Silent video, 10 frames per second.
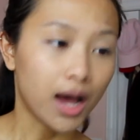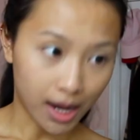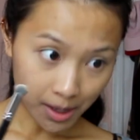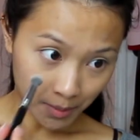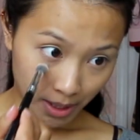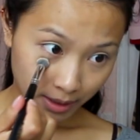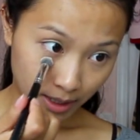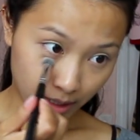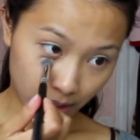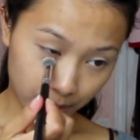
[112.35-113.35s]
Um, and
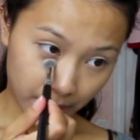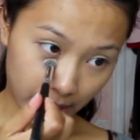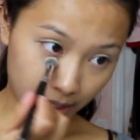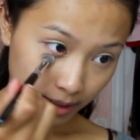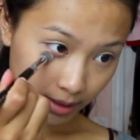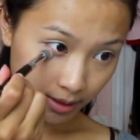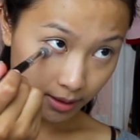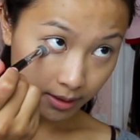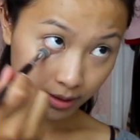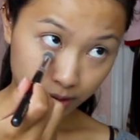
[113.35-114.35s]
then I'll pat it
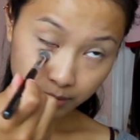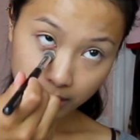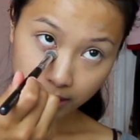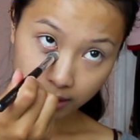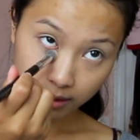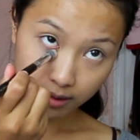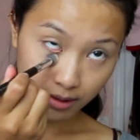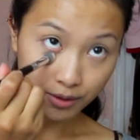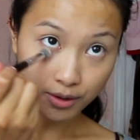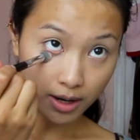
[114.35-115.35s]
under my
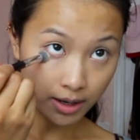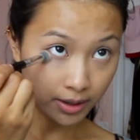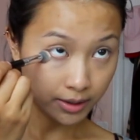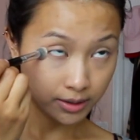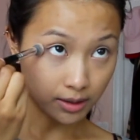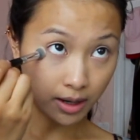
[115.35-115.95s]
under eyes.